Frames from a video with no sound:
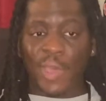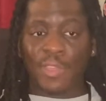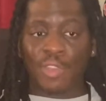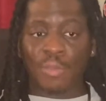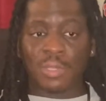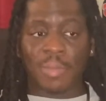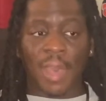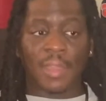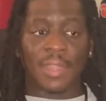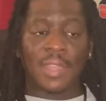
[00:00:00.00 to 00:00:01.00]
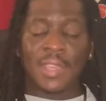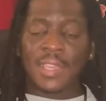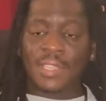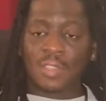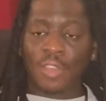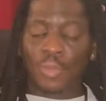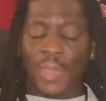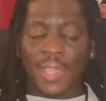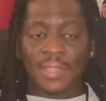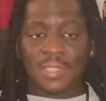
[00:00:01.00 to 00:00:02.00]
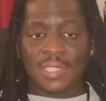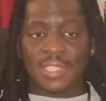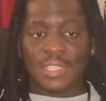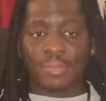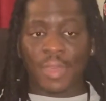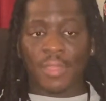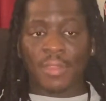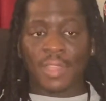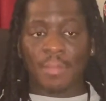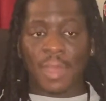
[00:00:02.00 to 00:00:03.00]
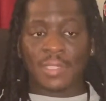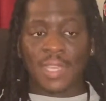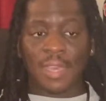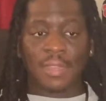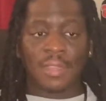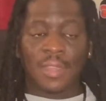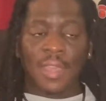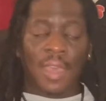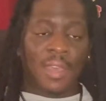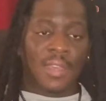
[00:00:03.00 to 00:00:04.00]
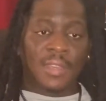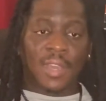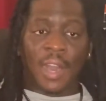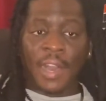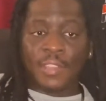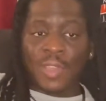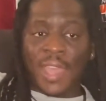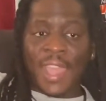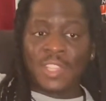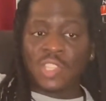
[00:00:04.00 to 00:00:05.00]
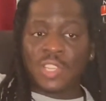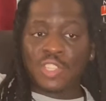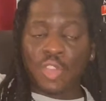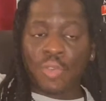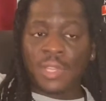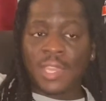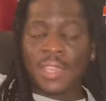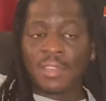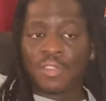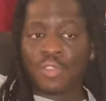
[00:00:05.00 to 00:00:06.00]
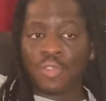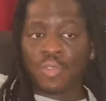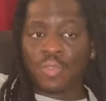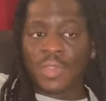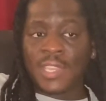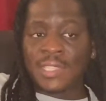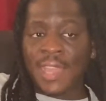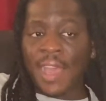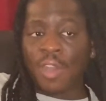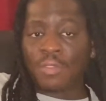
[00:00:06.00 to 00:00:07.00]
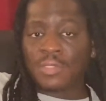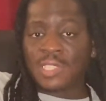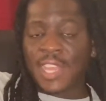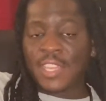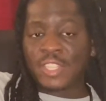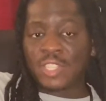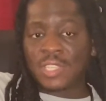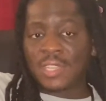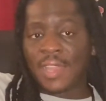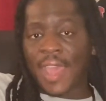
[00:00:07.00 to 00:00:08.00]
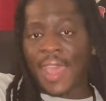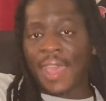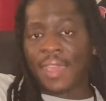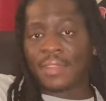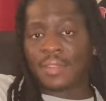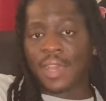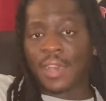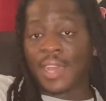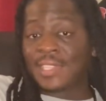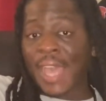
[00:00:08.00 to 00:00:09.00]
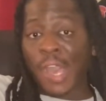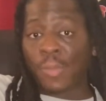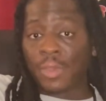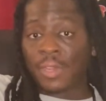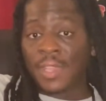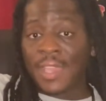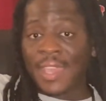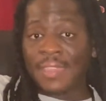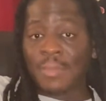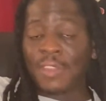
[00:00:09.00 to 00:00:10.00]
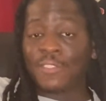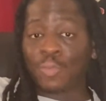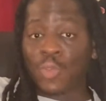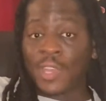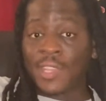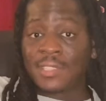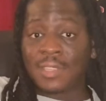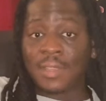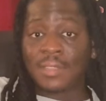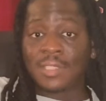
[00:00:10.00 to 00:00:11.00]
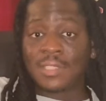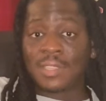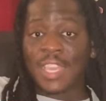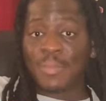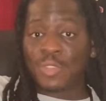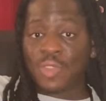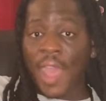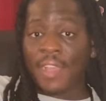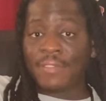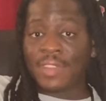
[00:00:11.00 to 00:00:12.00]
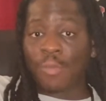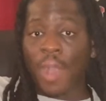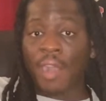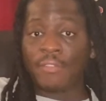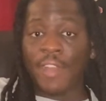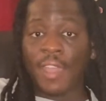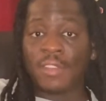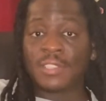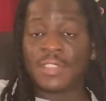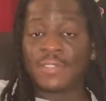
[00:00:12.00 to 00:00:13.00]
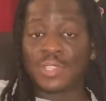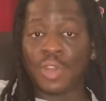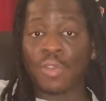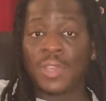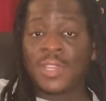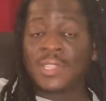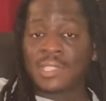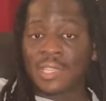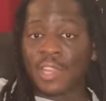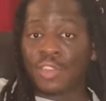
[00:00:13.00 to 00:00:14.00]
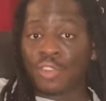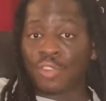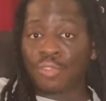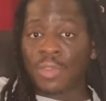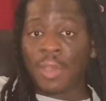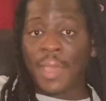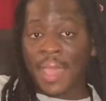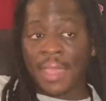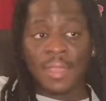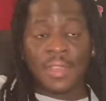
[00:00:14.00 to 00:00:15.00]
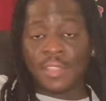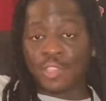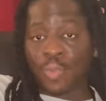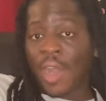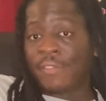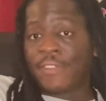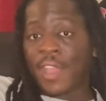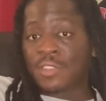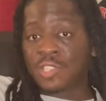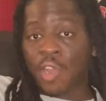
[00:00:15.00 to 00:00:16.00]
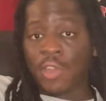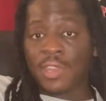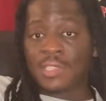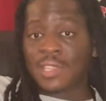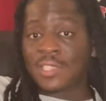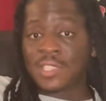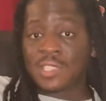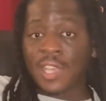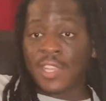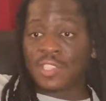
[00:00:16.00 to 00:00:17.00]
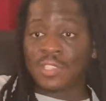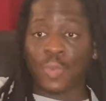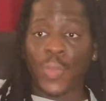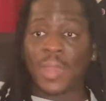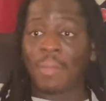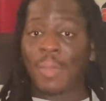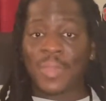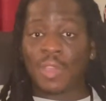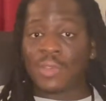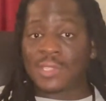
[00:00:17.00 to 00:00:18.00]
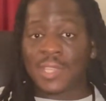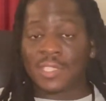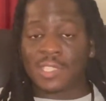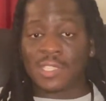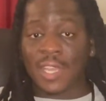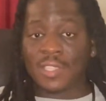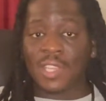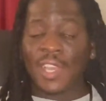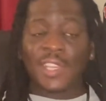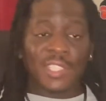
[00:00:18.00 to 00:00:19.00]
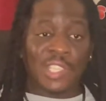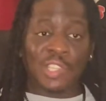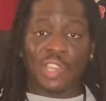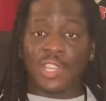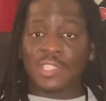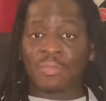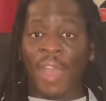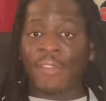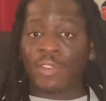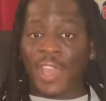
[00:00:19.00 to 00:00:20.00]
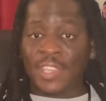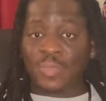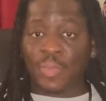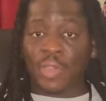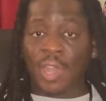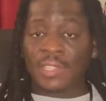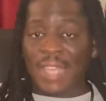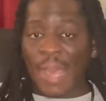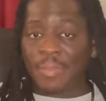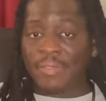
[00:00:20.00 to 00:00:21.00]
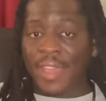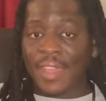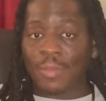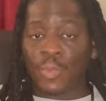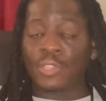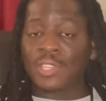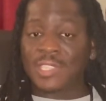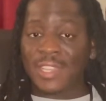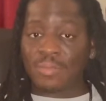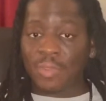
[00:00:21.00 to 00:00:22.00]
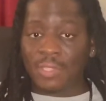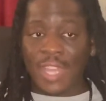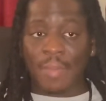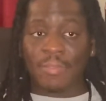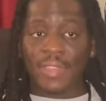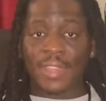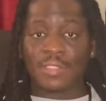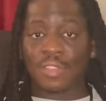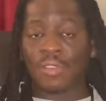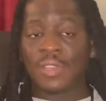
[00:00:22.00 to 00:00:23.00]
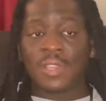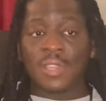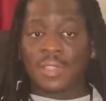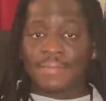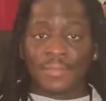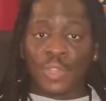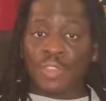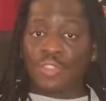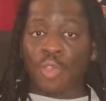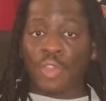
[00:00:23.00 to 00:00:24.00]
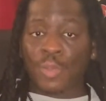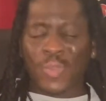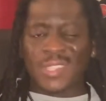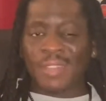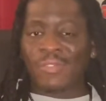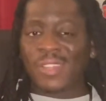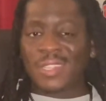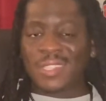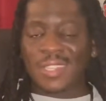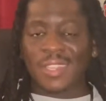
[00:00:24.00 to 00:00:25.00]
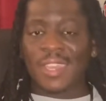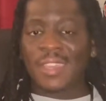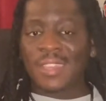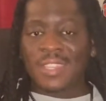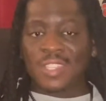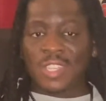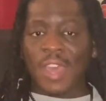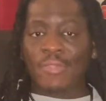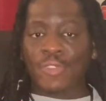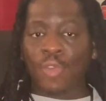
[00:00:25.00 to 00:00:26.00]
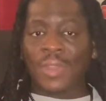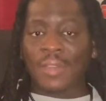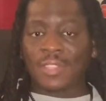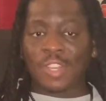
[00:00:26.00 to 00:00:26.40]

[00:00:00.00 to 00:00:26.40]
knows about it. He's on the way to see his brother in Montana. You got Angelina Jolie, who is now stationed at a tower in the middle of the woods just to keep a track of any wildfires, if so, to let her crew know, hey, there's a wildfire starting in such and such, the wind might be going such and such. She's a good survival expert on top of that, wilderness expert on top of that, so you could throw her in the woods. And realistically, she got thrown out there